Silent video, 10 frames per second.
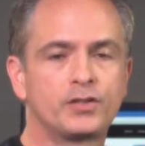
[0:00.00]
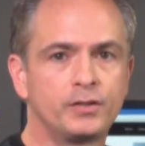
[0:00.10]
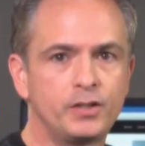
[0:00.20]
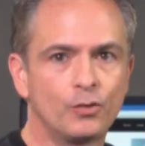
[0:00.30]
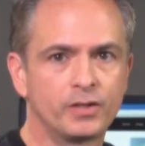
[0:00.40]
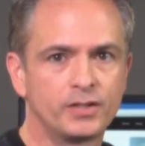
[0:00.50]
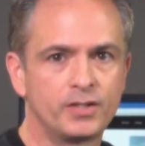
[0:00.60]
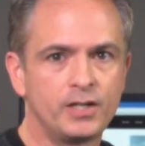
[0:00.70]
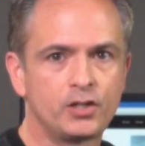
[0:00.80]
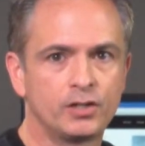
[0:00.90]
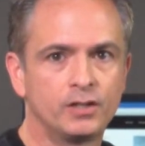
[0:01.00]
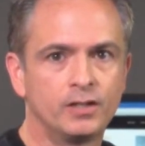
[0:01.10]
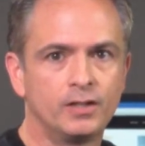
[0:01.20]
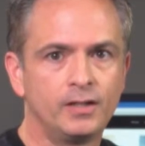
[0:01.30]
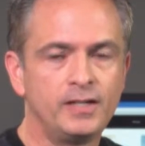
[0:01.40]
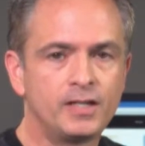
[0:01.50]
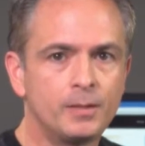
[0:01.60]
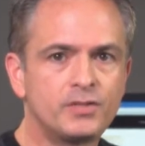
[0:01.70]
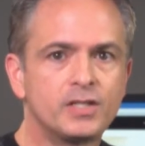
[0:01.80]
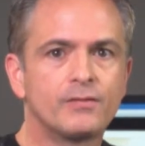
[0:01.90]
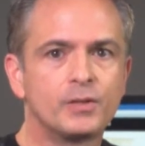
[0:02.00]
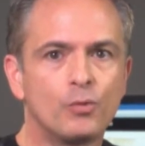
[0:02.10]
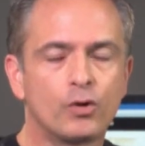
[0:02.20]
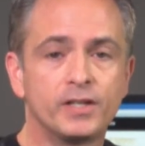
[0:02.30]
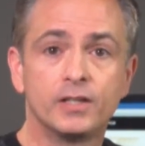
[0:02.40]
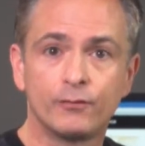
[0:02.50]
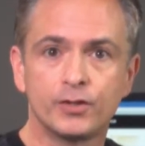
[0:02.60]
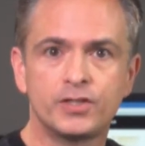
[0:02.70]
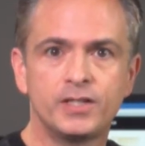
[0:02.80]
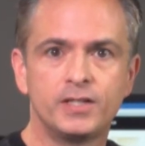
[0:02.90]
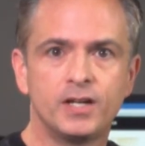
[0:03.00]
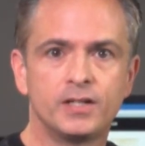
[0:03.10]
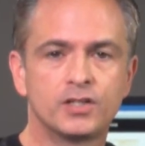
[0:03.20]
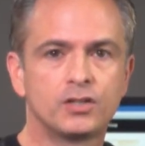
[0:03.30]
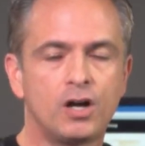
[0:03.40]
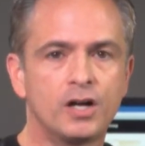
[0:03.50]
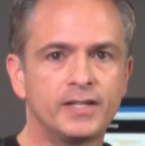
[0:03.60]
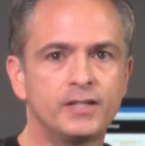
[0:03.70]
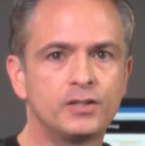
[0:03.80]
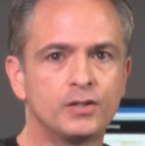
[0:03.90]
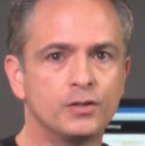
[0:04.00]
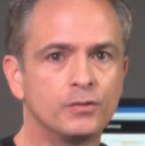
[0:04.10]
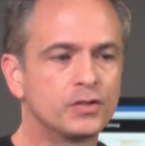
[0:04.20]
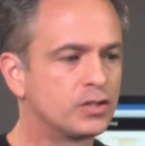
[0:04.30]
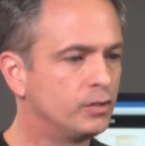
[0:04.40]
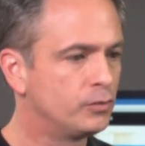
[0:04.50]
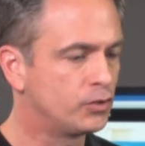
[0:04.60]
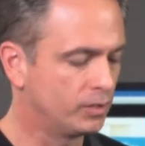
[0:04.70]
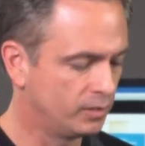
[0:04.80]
in the organization. And he comes in every morning, and the first thing he does is log into the solution.